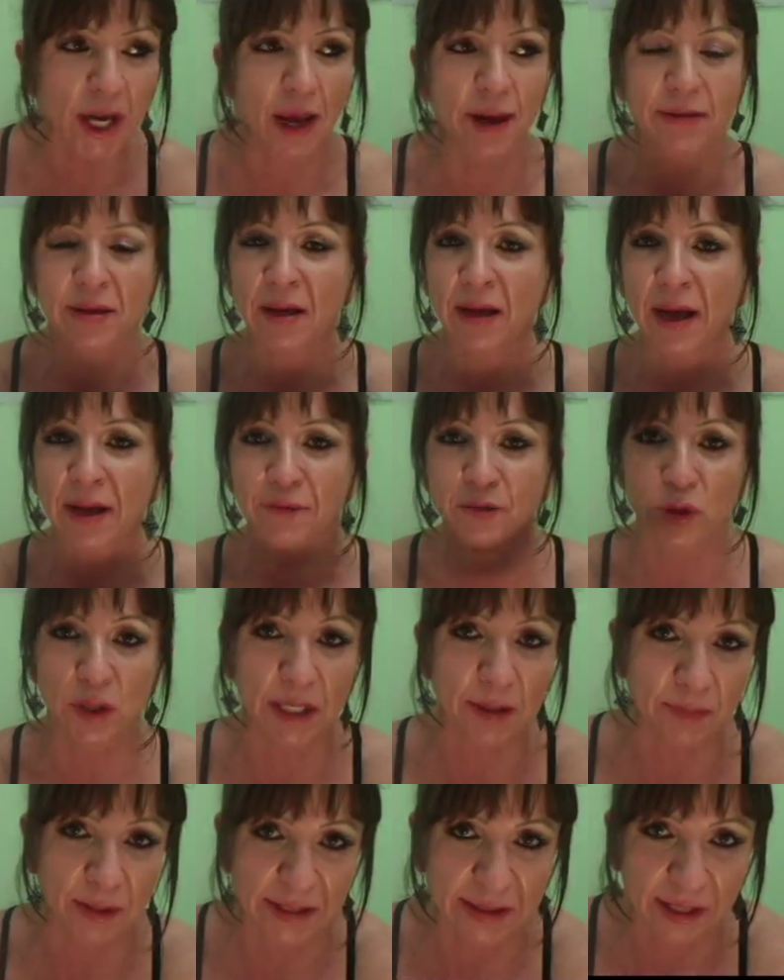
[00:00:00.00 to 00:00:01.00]
and then I have to
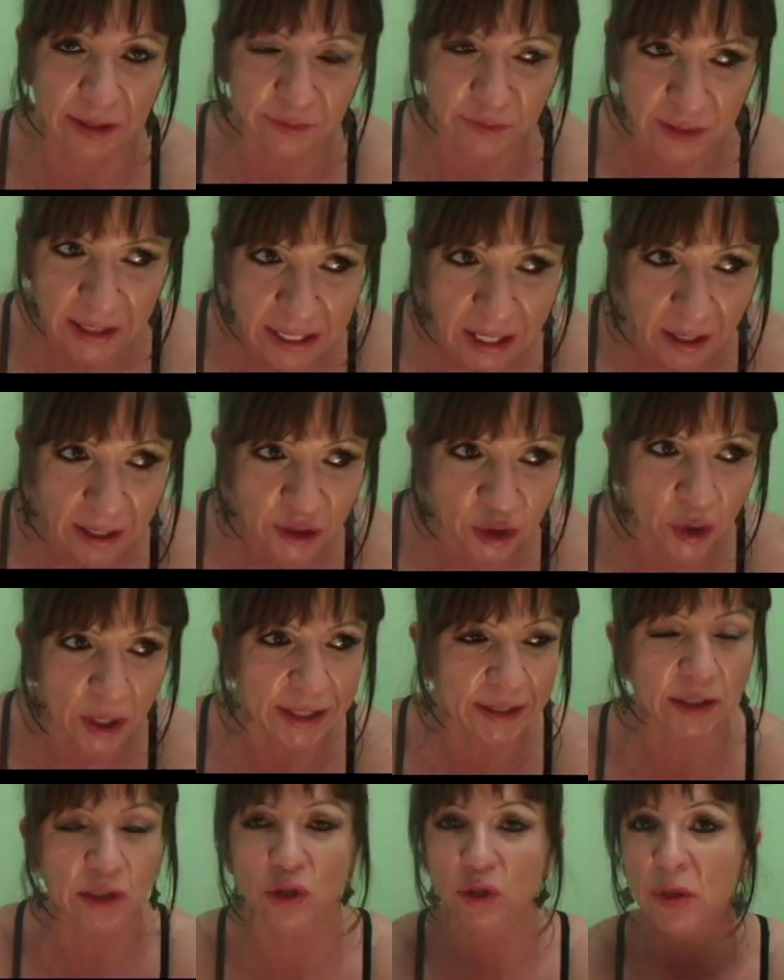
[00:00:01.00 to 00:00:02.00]
get myself
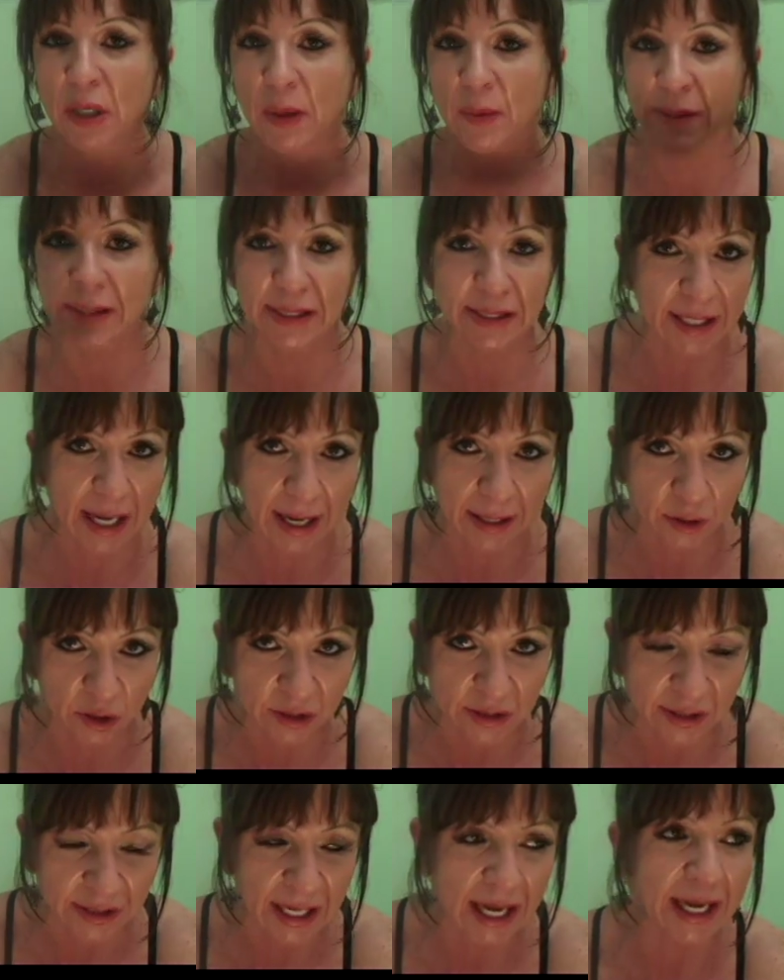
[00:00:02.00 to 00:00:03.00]
dehydrated to go and stand
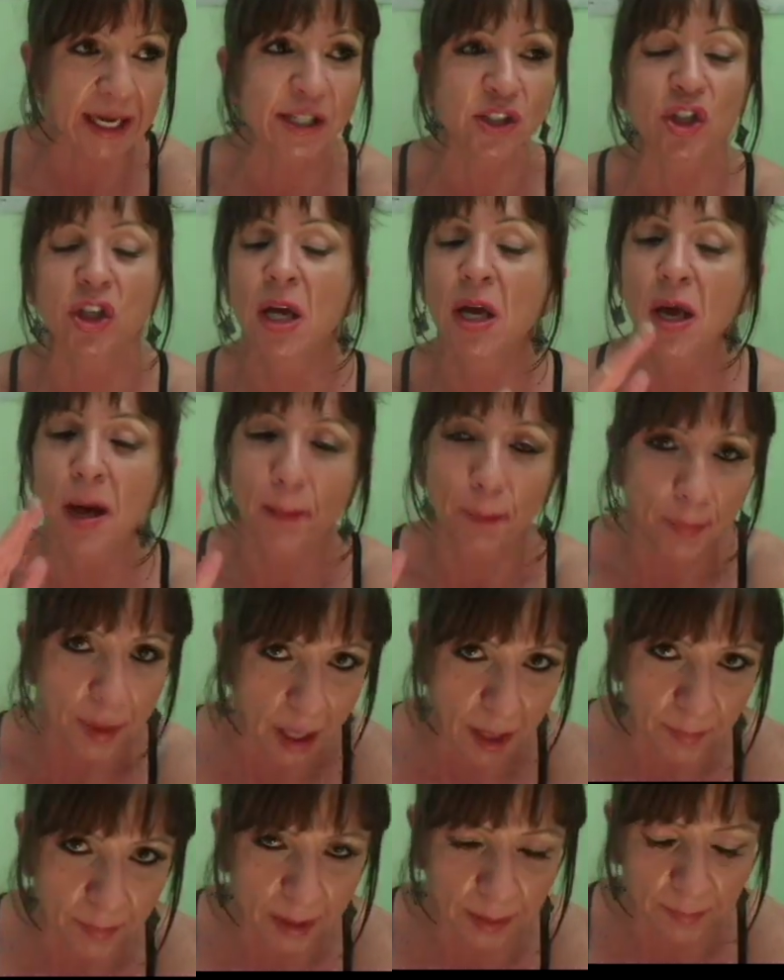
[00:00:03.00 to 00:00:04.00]
on stage,
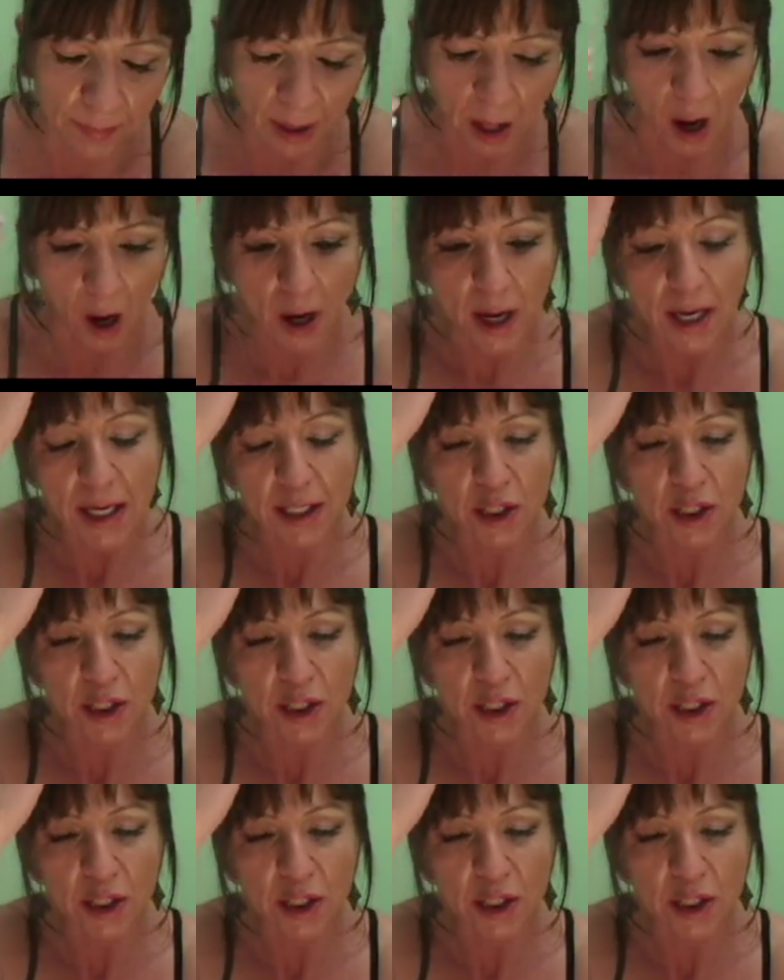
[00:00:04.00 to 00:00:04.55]
blah, blah, blah.